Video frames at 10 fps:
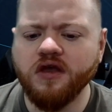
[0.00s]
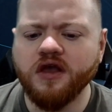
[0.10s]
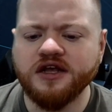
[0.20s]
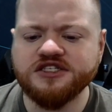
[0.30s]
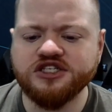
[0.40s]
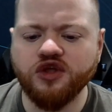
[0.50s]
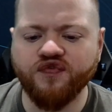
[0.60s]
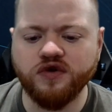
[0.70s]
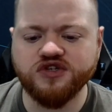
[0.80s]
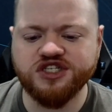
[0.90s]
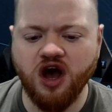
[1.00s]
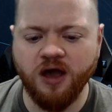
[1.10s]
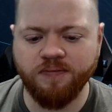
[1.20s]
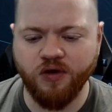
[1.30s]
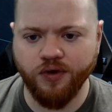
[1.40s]
This is the first
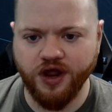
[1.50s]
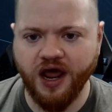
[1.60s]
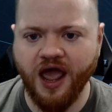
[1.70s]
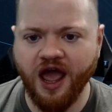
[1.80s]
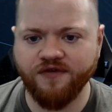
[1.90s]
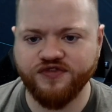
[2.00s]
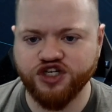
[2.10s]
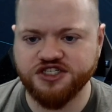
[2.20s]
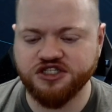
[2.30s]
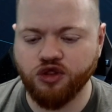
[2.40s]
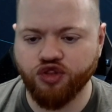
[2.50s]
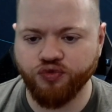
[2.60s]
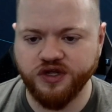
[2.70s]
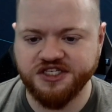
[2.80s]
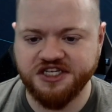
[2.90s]
time that we're going to have just the
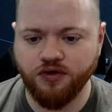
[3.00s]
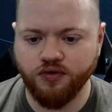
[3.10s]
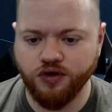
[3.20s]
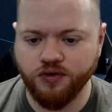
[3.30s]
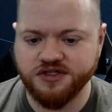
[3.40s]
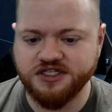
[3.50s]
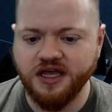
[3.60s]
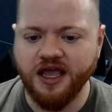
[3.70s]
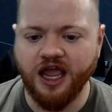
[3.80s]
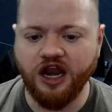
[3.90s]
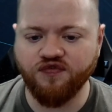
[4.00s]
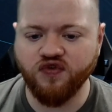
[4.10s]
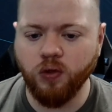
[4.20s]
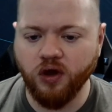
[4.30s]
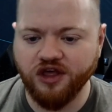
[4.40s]
3 standard units, and if you
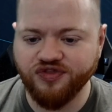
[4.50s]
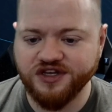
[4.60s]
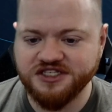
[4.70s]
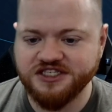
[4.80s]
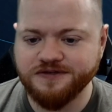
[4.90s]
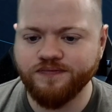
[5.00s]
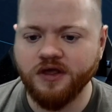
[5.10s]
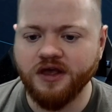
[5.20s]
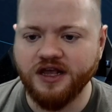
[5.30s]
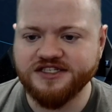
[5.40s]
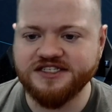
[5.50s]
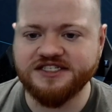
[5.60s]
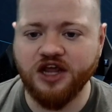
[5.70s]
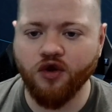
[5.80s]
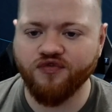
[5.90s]
look at this, this is
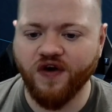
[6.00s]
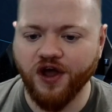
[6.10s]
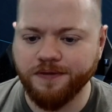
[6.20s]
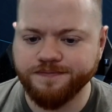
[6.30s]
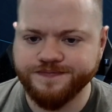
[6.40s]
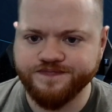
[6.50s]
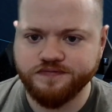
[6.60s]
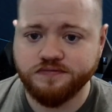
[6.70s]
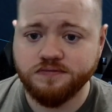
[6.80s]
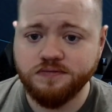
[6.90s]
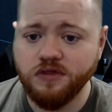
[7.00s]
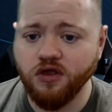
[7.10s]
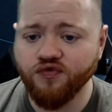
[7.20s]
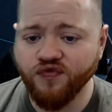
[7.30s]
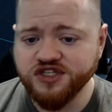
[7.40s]
terrifying.
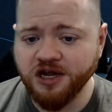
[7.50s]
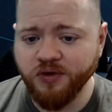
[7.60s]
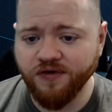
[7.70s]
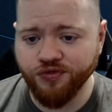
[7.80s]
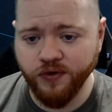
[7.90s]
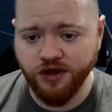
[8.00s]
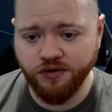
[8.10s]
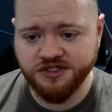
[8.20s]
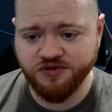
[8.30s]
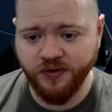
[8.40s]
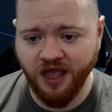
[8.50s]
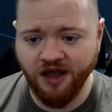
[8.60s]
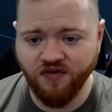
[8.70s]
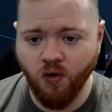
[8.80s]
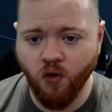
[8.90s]
First time we have 3 units, and we
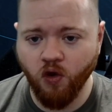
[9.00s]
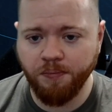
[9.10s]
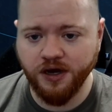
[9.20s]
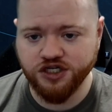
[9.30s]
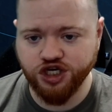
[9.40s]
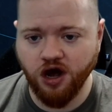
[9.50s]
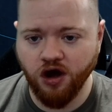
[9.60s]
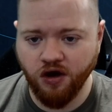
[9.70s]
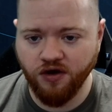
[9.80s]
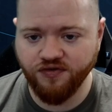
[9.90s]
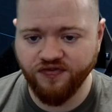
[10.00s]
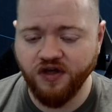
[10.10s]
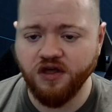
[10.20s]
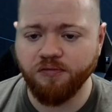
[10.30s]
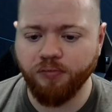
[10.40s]
have a whole bunch of
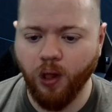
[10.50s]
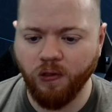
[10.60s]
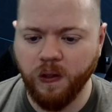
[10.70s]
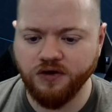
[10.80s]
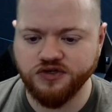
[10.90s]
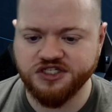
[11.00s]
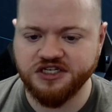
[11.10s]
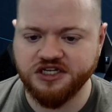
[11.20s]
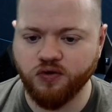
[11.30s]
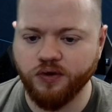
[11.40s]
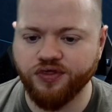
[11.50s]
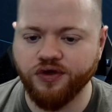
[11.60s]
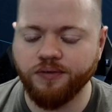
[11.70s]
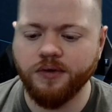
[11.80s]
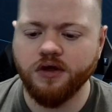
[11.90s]
bloodletters to deal with
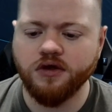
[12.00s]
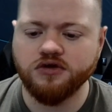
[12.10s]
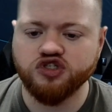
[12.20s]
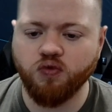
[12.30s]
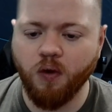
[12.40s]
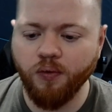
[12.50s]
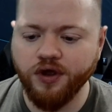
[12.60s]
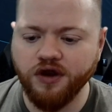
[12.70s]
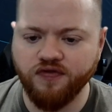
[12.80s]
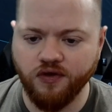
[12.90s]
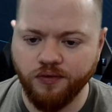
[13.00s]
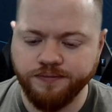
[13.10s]
here. So what we're going to do,